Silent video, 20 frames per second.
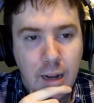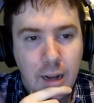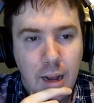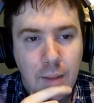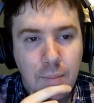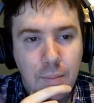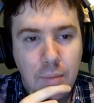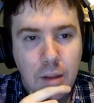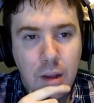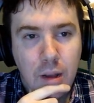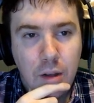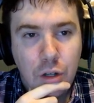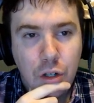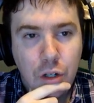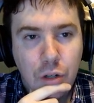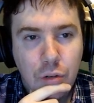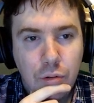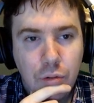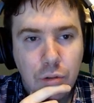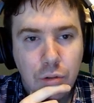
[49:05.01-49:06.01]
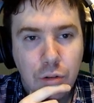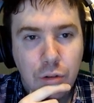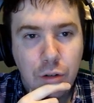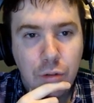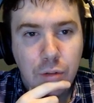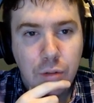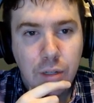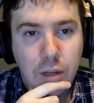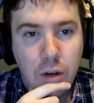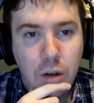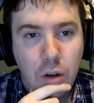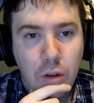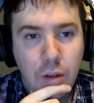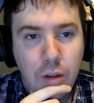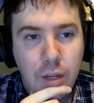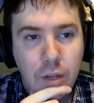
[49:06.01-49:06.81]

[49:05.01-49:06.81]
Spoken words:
I'm not sure you're using all the